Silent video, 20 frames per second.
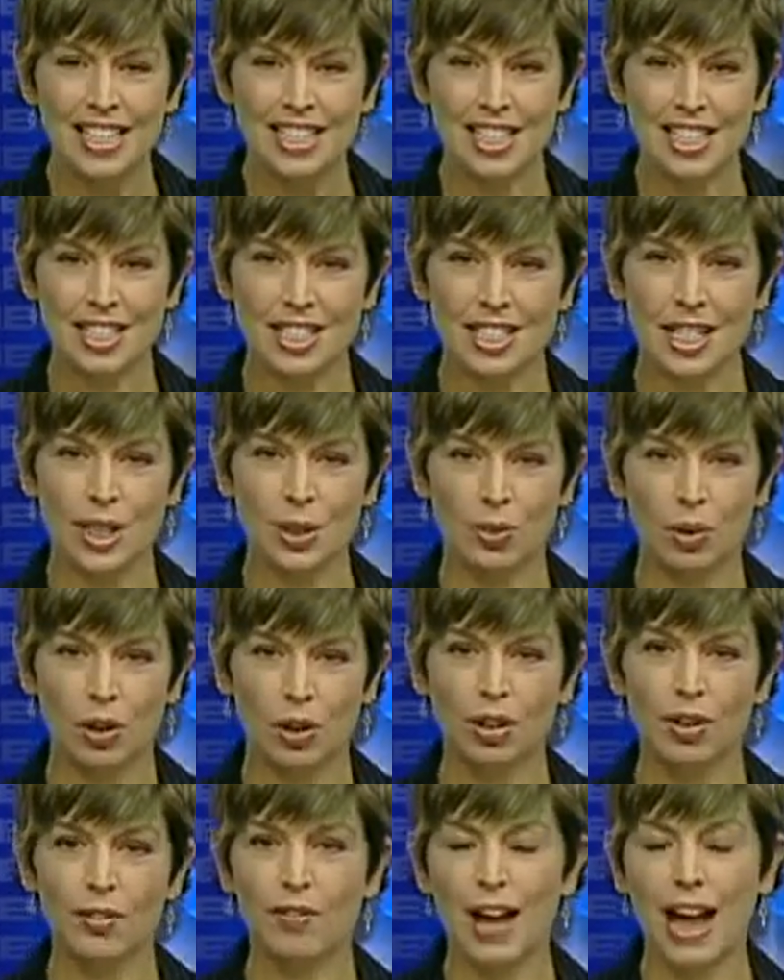
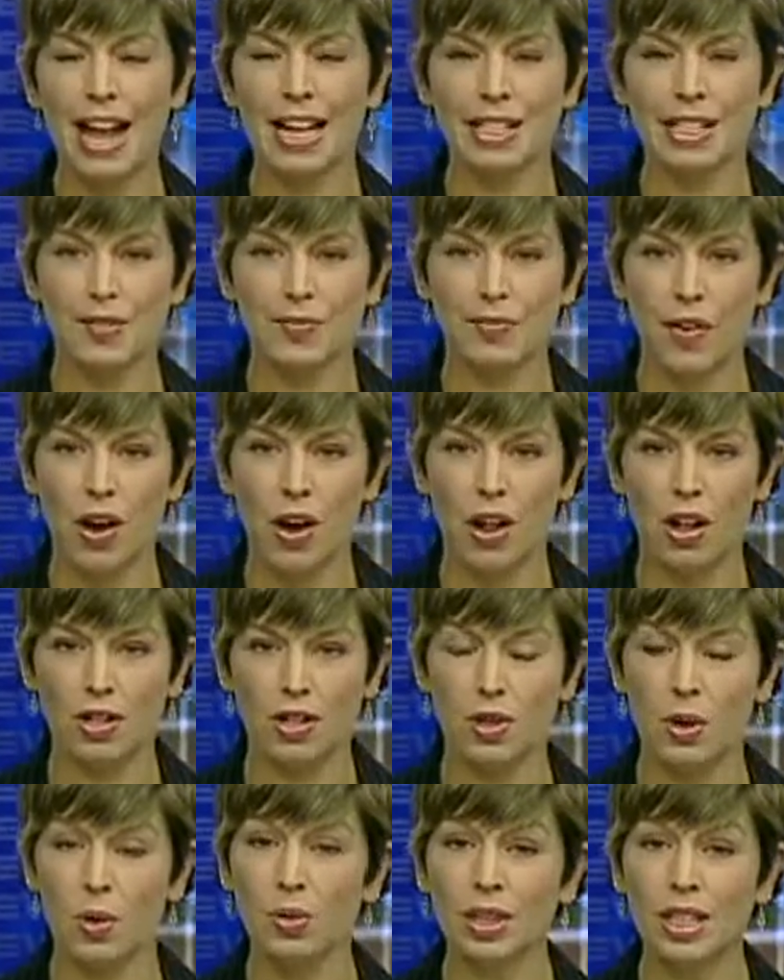16-year-old Vance
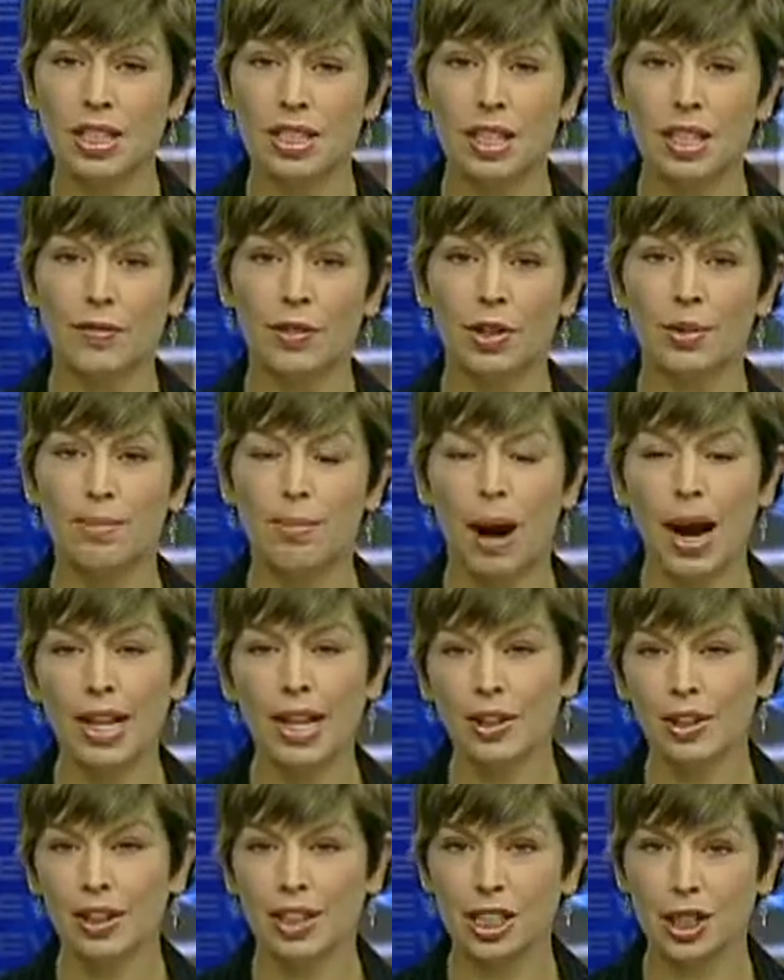Falls only suffered
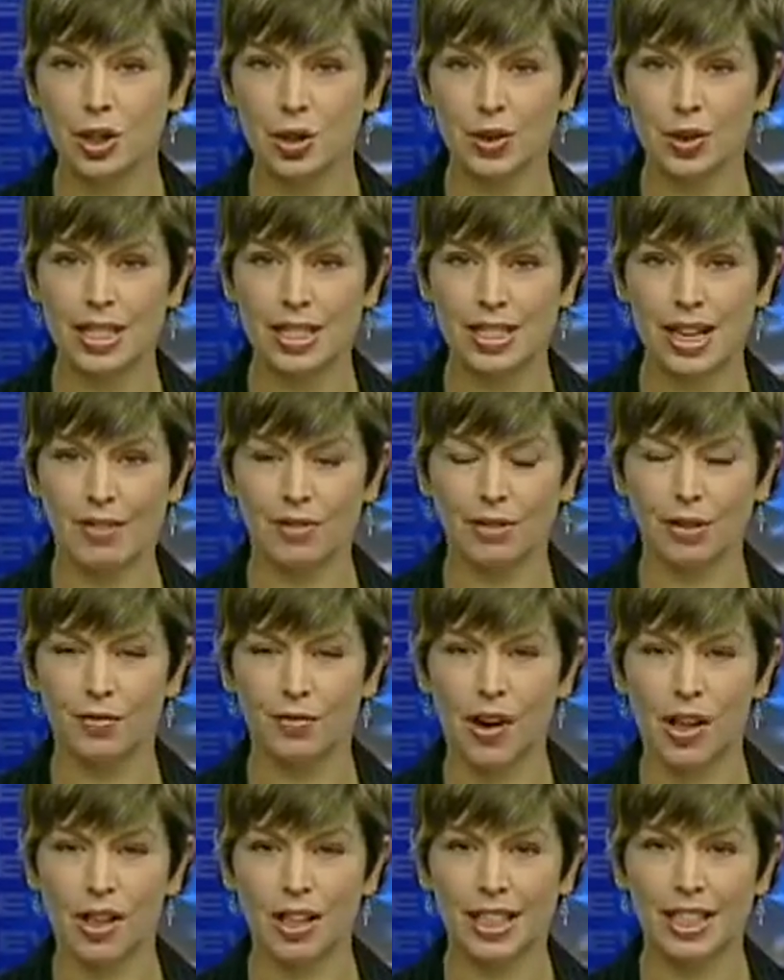minor injuries after
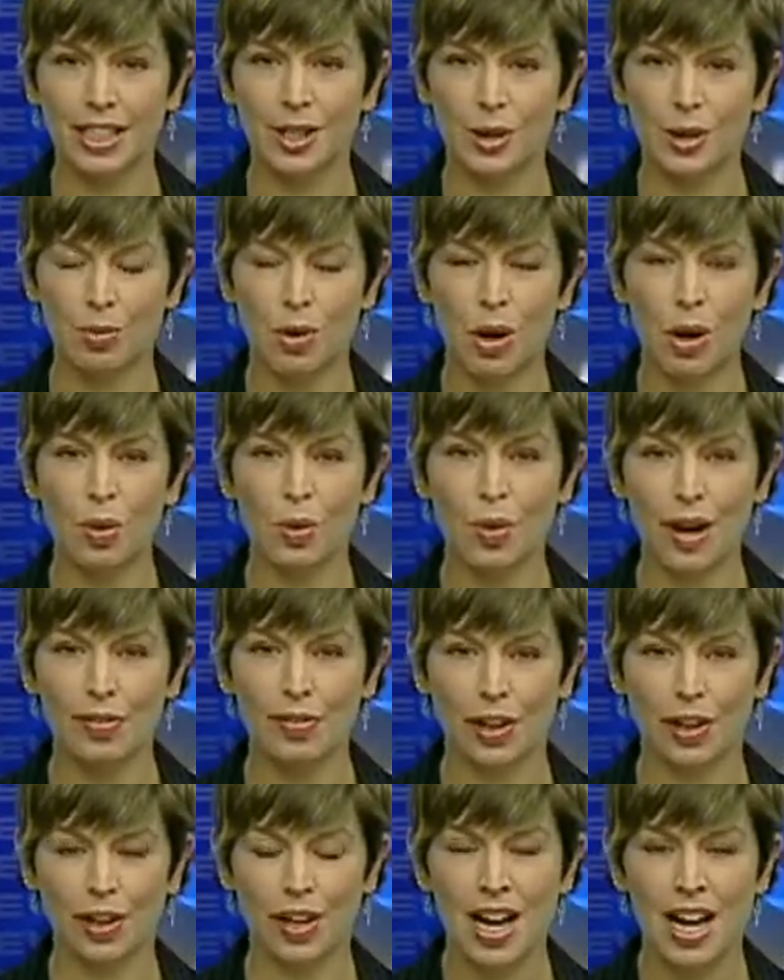falling into the Rogue
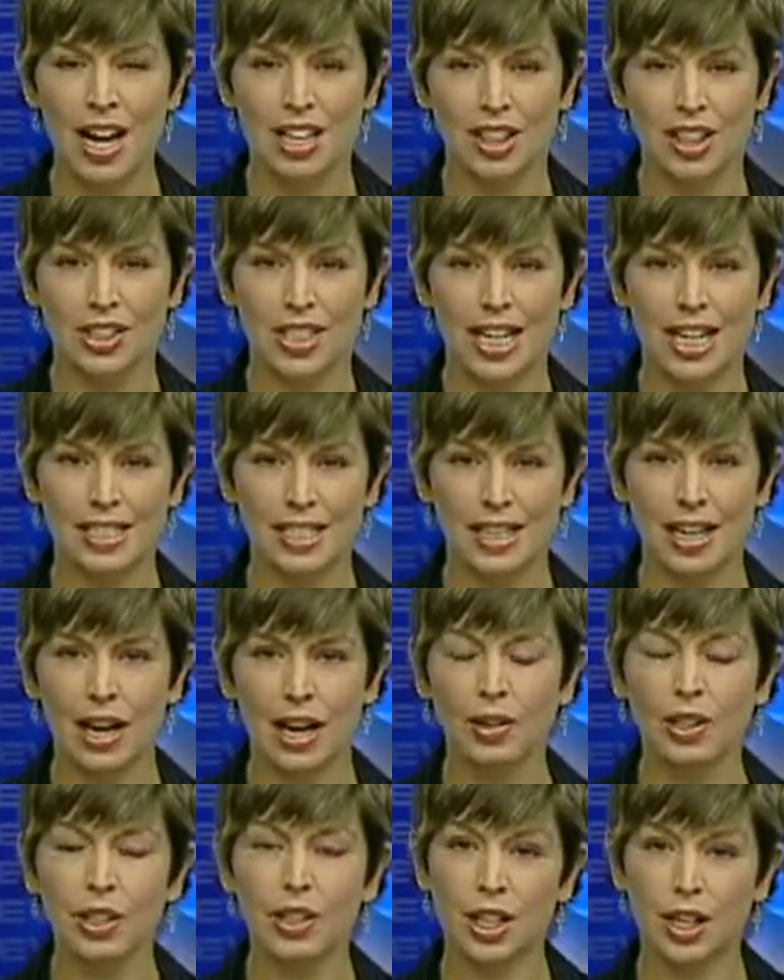River. The Jackson
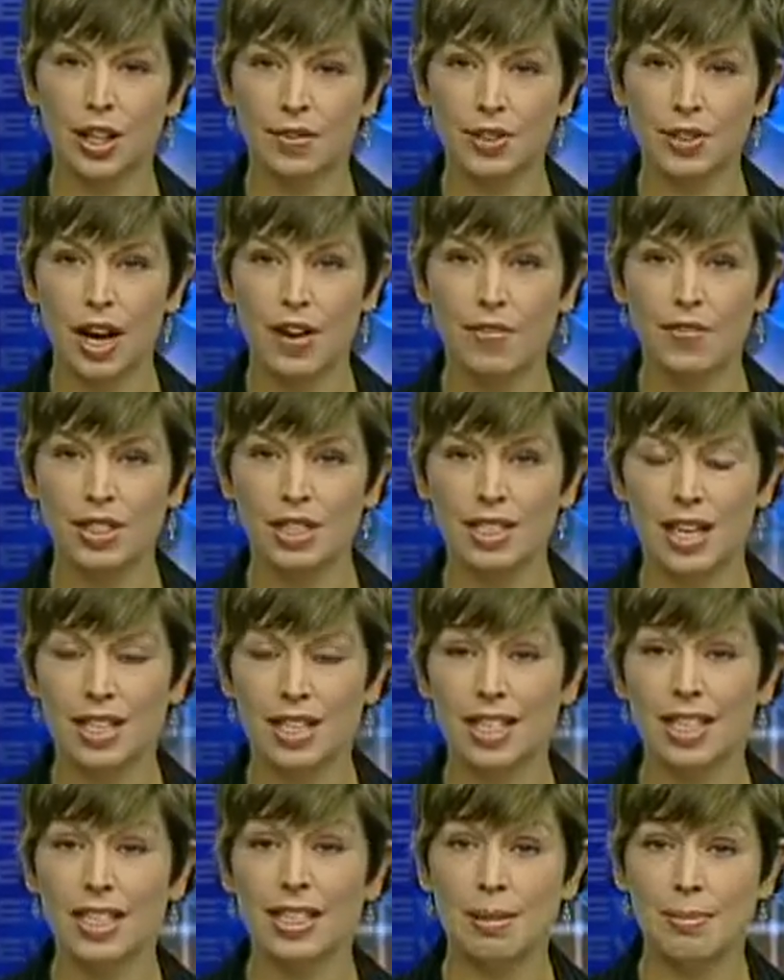County Sheriff's Office
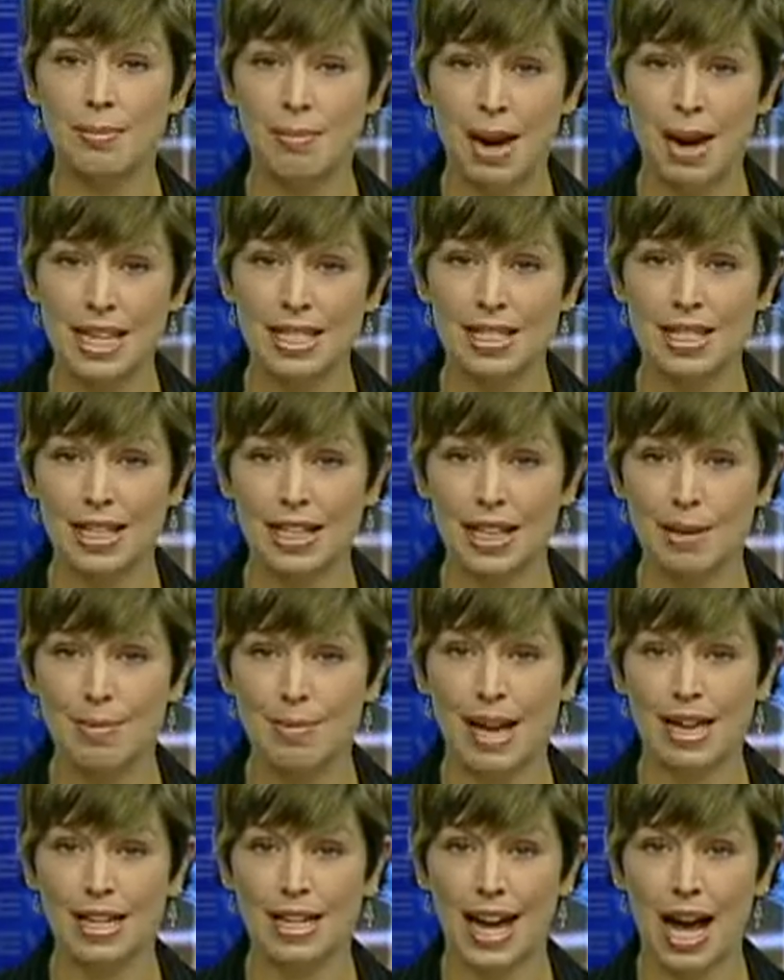says it's amazing he
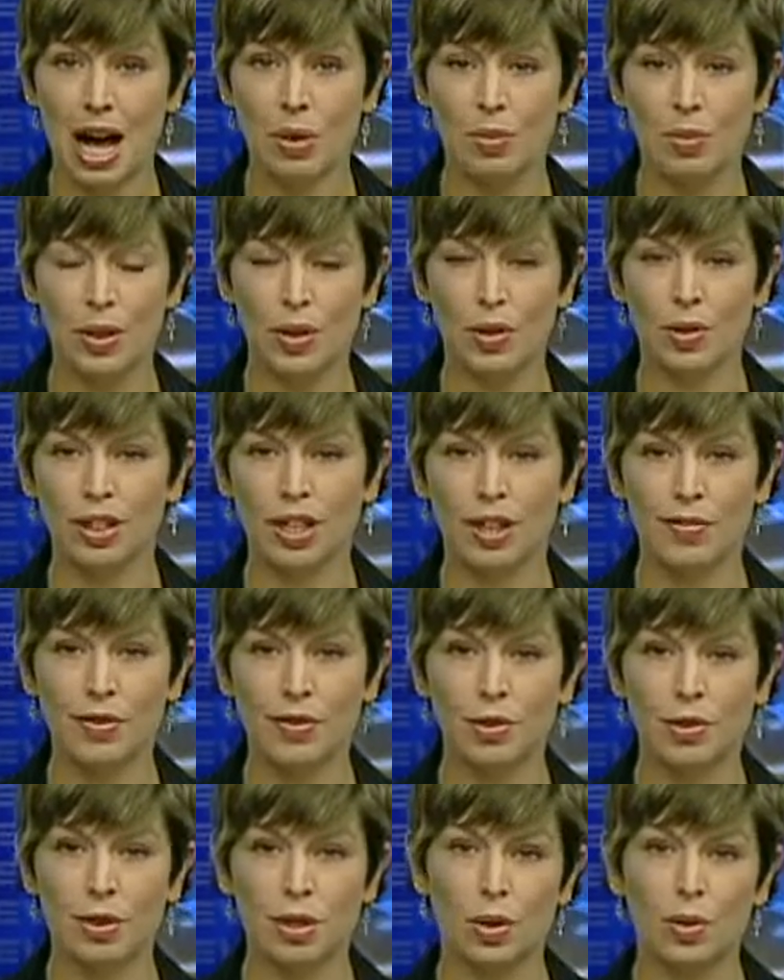made it out with only a
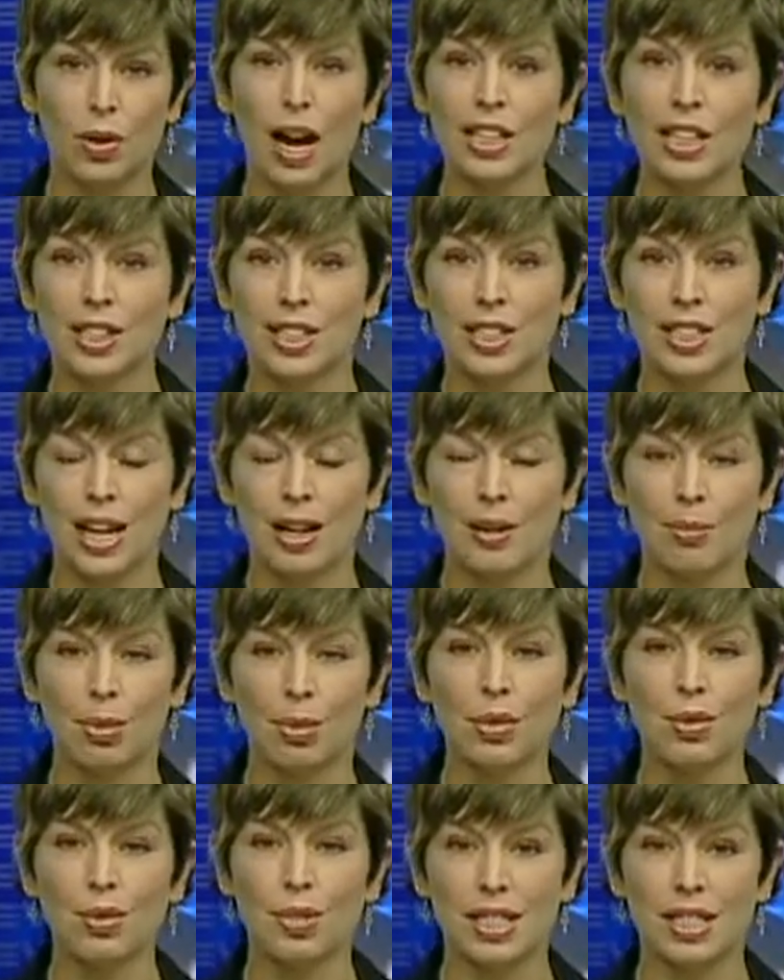few scratches and
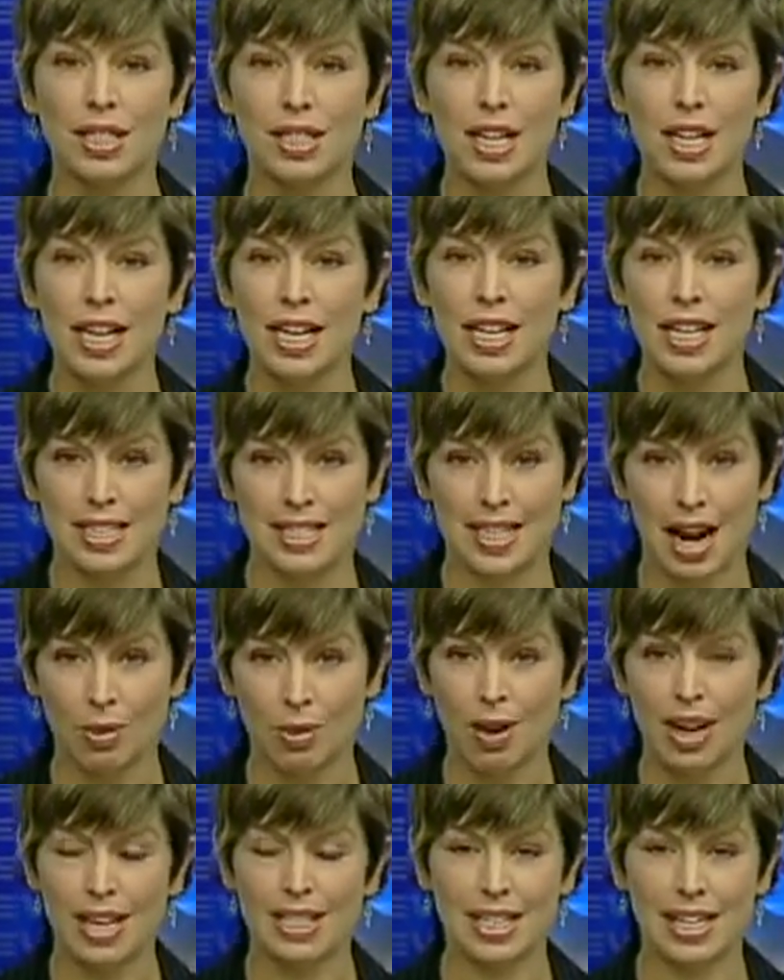bruises. He's now
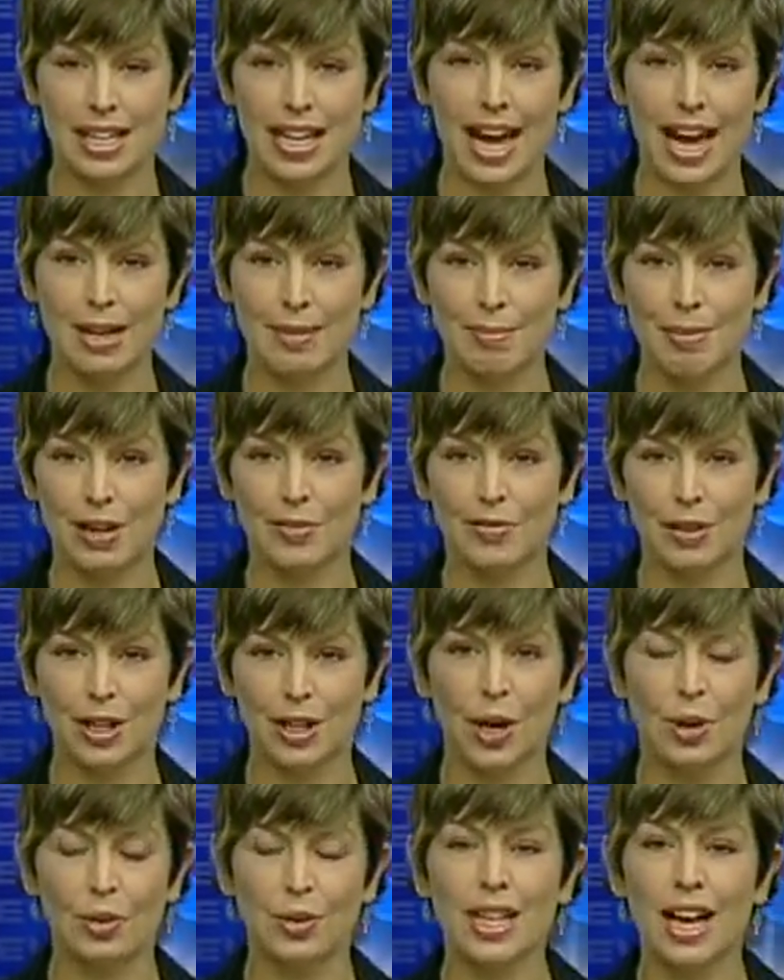resting at a Medford
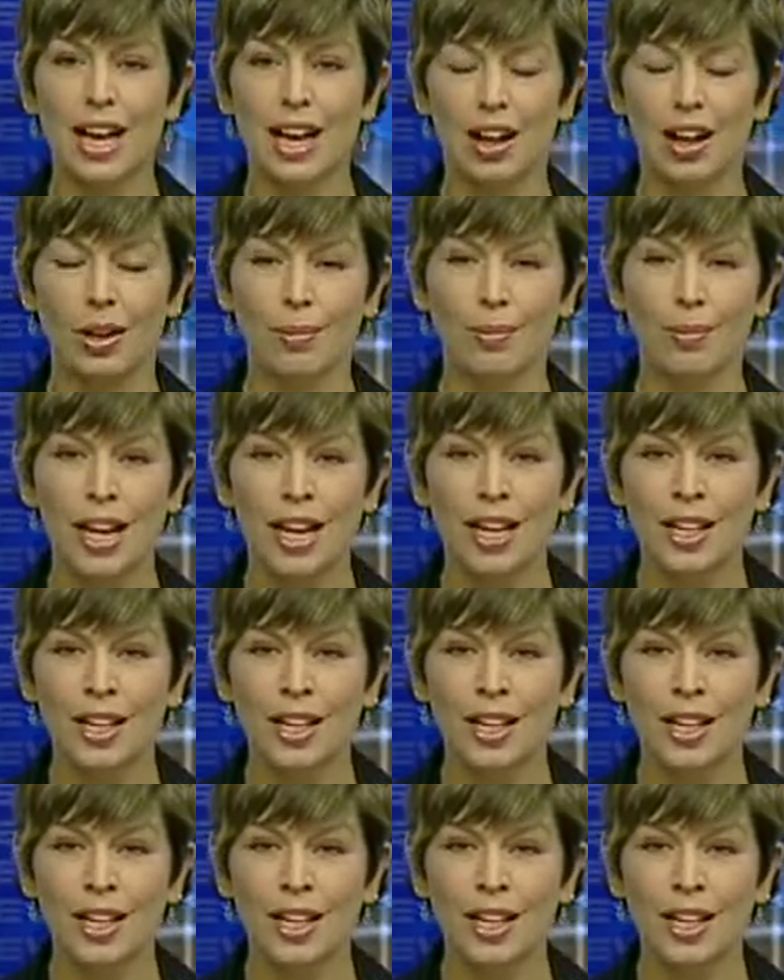hotel.